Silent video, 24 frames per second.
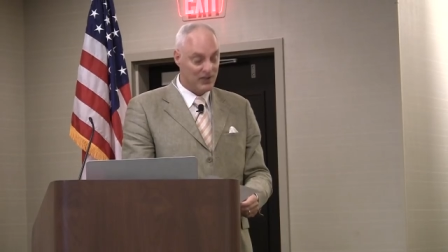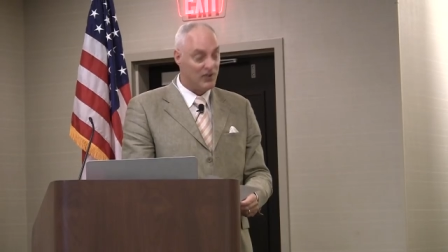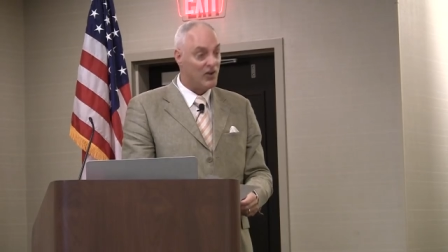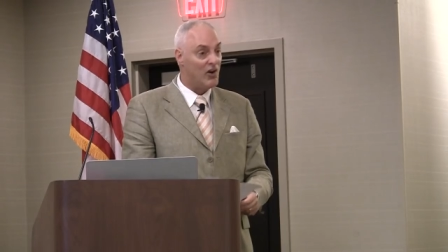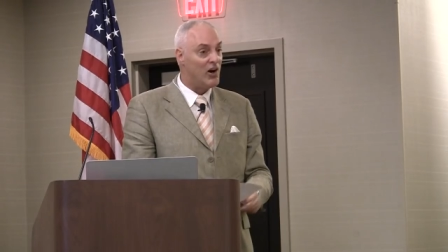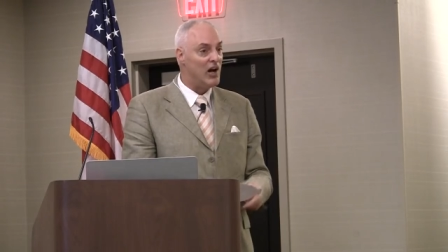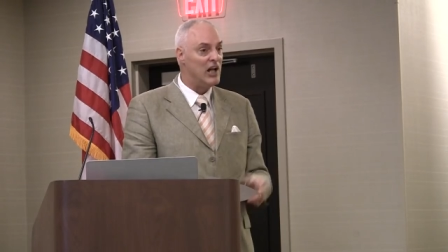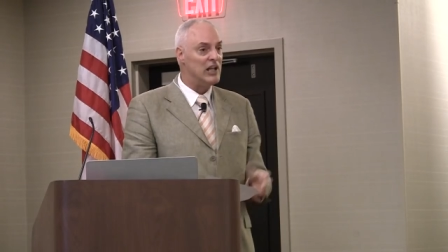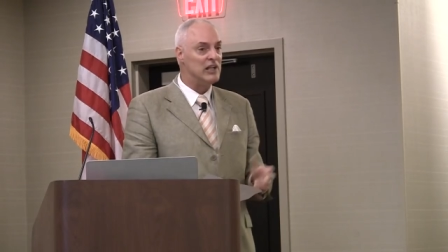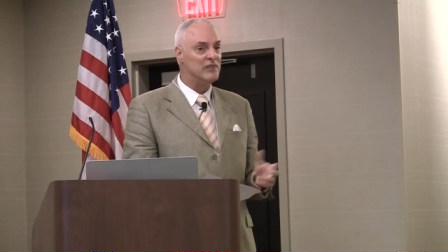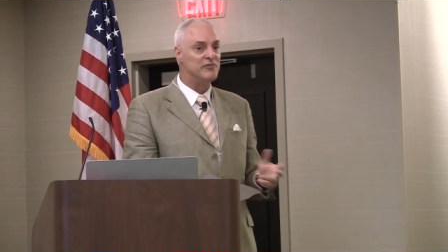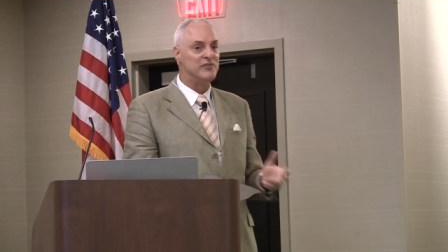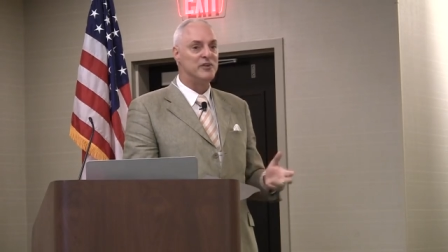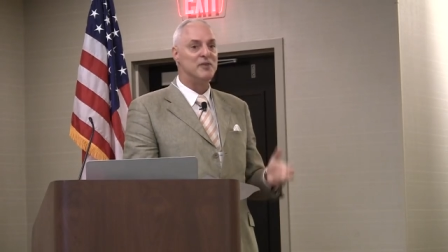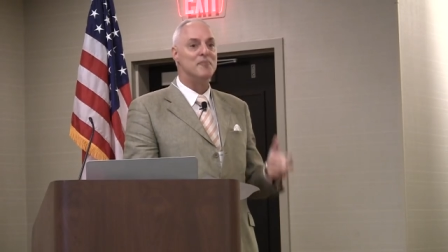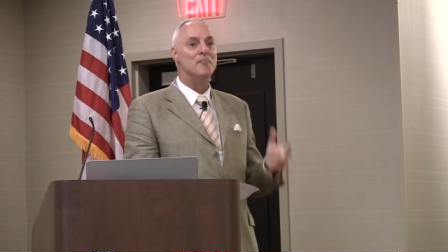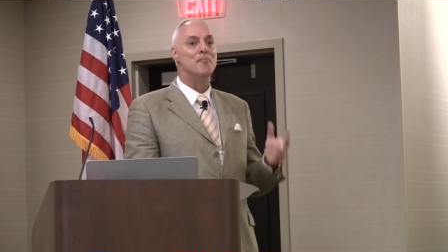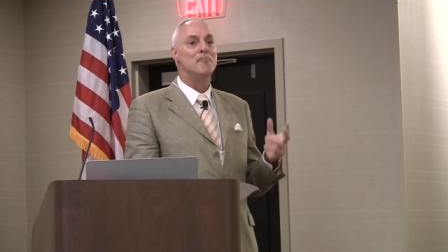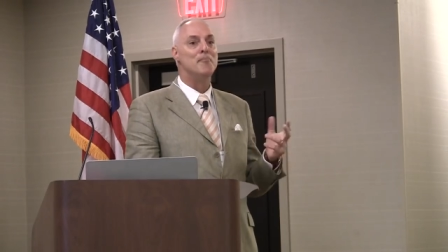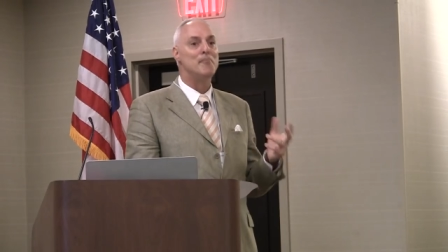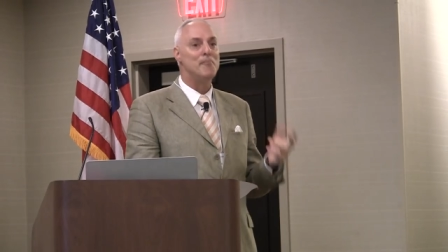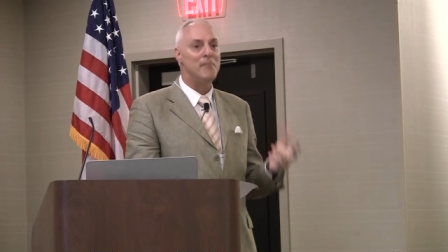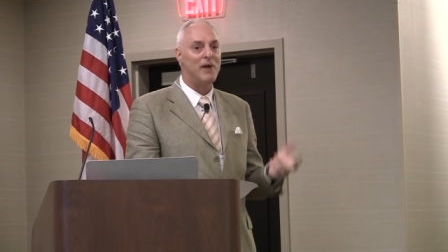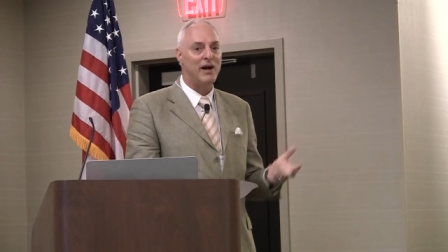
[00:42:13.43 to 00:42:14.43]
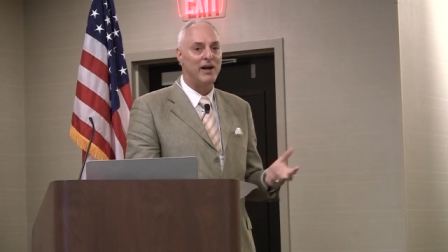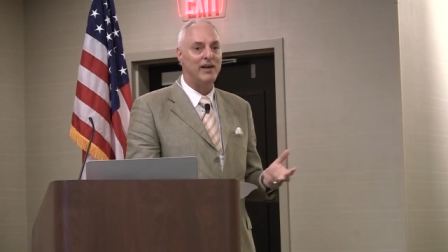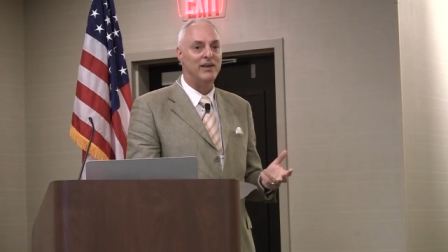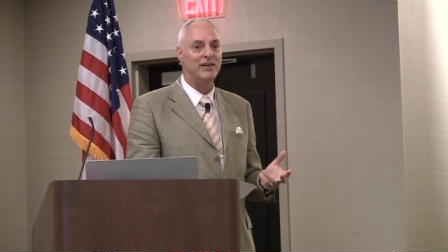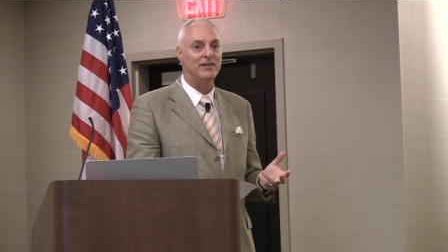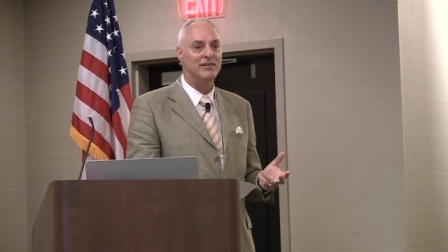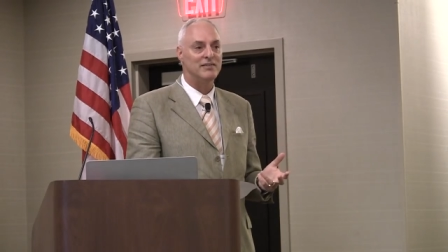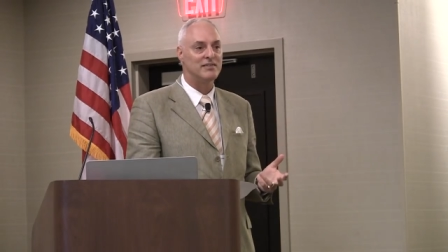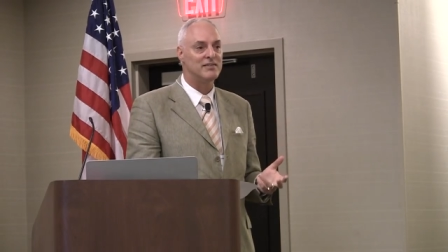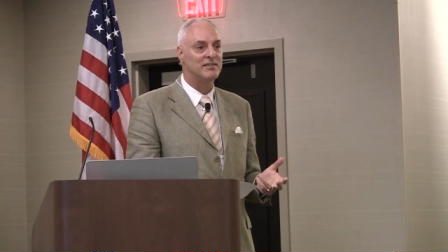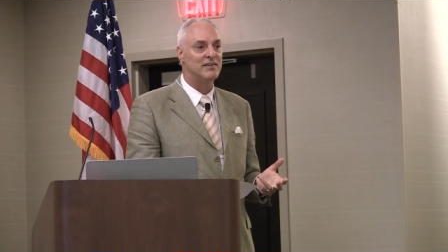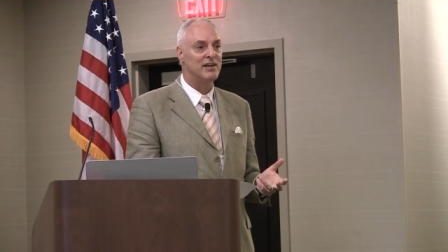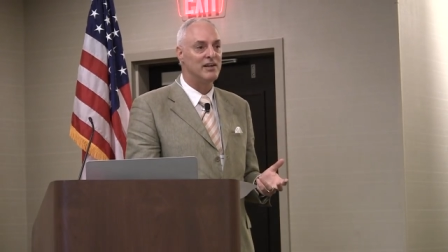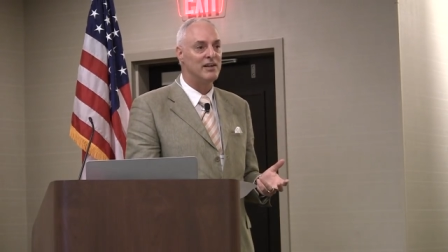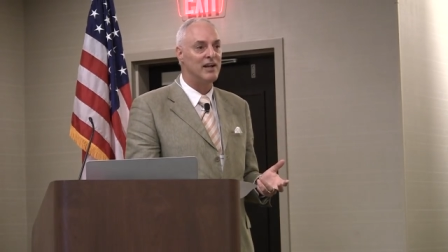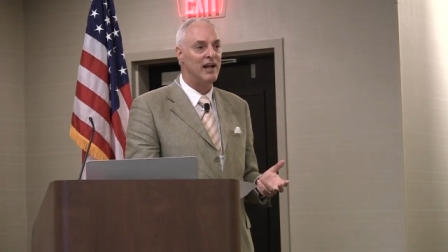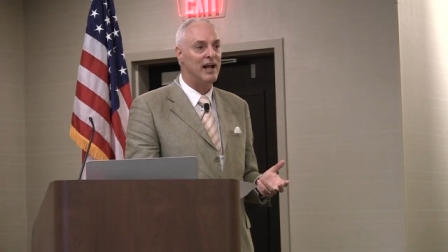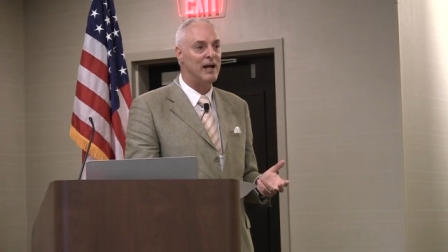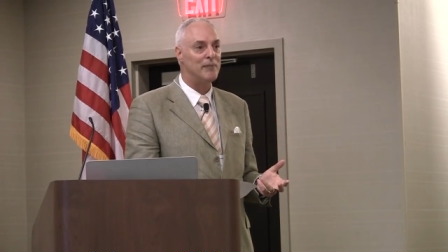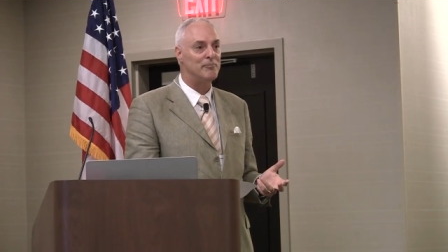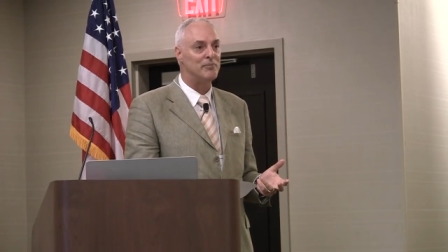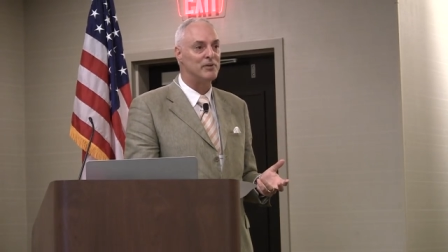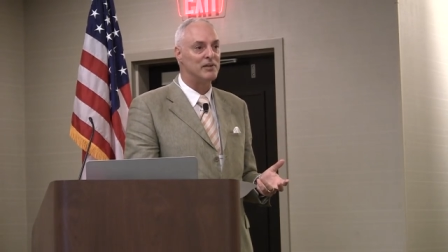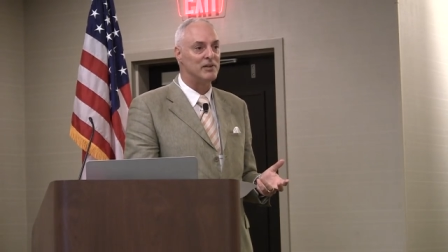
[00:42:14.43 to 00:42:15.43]
All of it might still
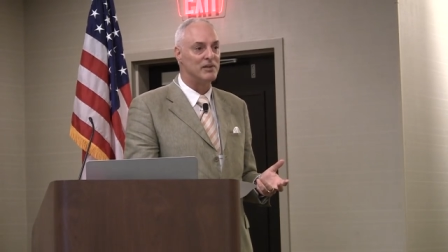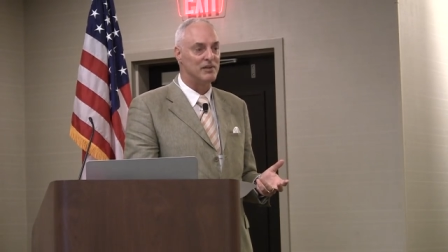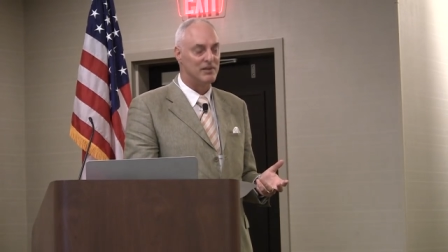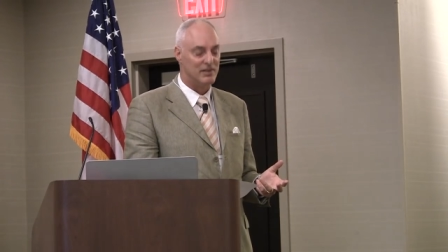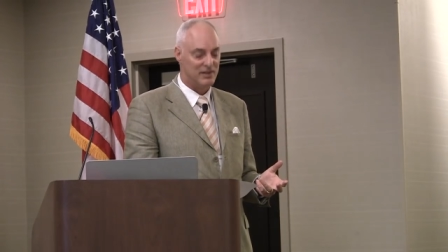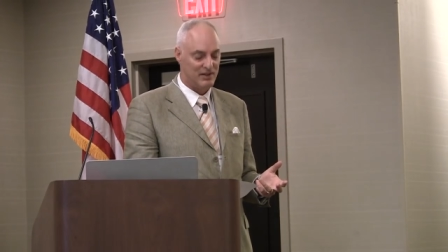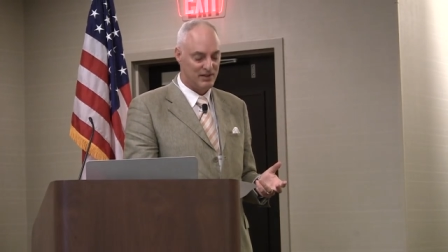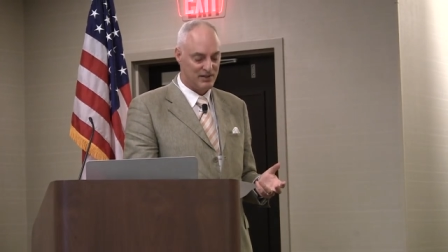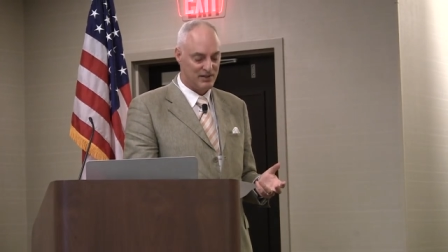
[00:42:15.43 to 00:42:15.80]
happen.